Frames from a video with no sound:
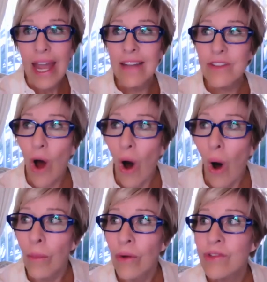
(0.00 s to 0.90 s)
It's
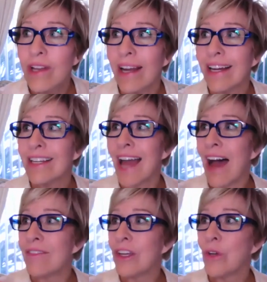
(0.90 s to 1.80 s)
almost like
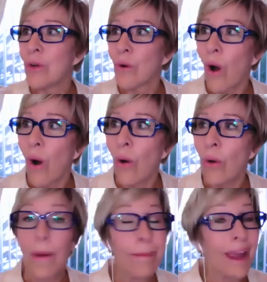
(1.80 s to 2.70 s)
having your
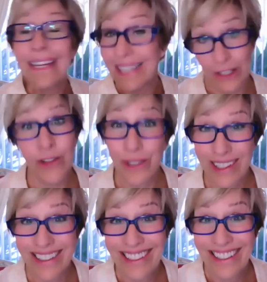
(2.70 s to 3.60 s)
own painkiller.
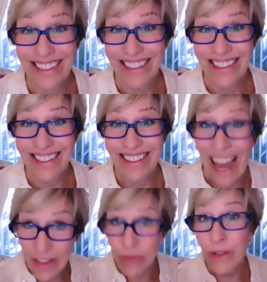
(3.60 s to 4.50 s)

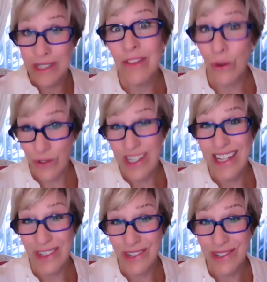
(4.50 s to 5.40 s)
That's what's in those
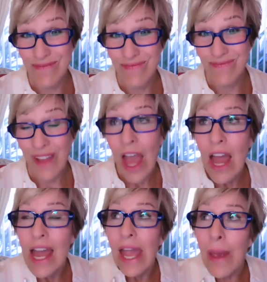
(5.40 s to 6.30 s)
tears.
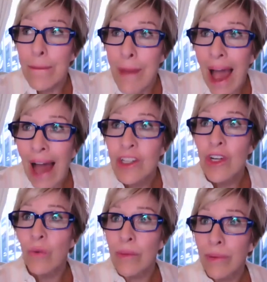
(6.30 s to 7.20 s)

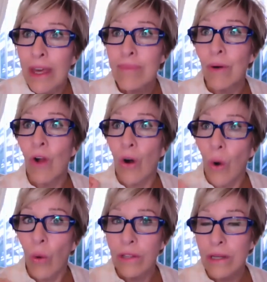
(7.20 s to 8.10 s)
Imagine when people are
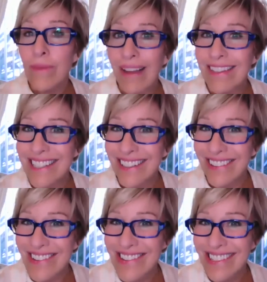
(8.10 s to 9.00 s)
holding back the
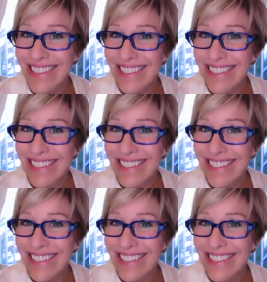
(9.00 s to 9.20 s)
tears.